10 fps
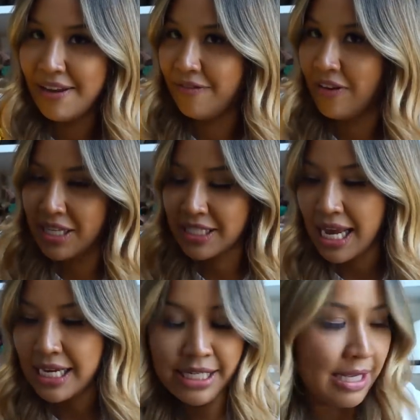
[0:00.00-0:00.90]
first
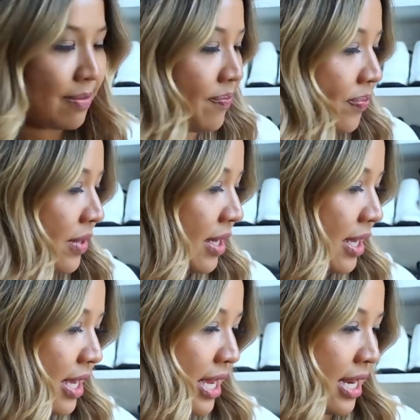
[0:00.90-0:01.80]
item.
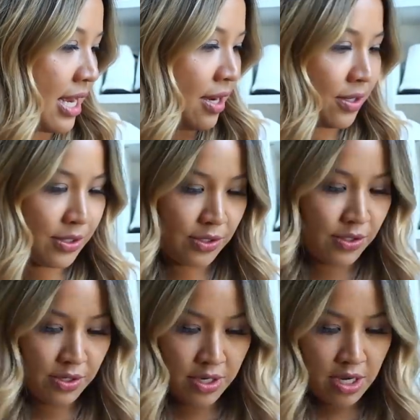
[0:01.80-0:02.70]
And I
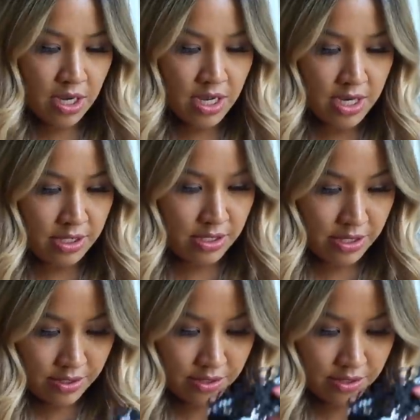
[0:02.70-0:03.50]
also got